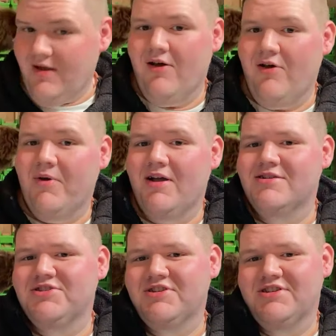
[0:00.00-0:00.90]
Oh my
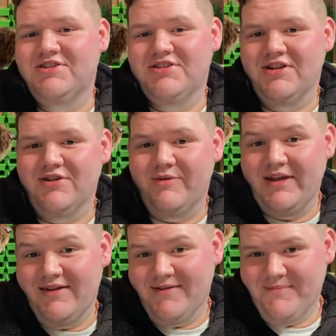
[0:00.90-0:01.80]
gosh, this is Louie.
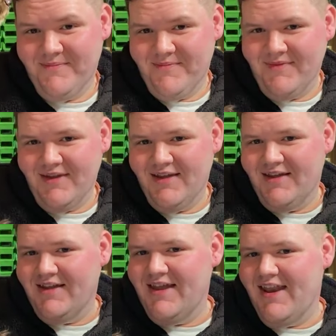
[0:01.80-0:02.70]

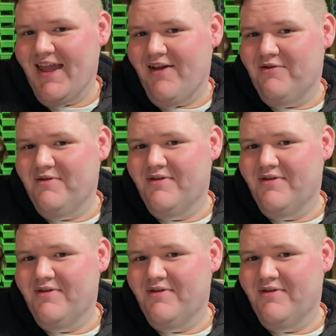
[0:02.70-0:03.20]
Get down.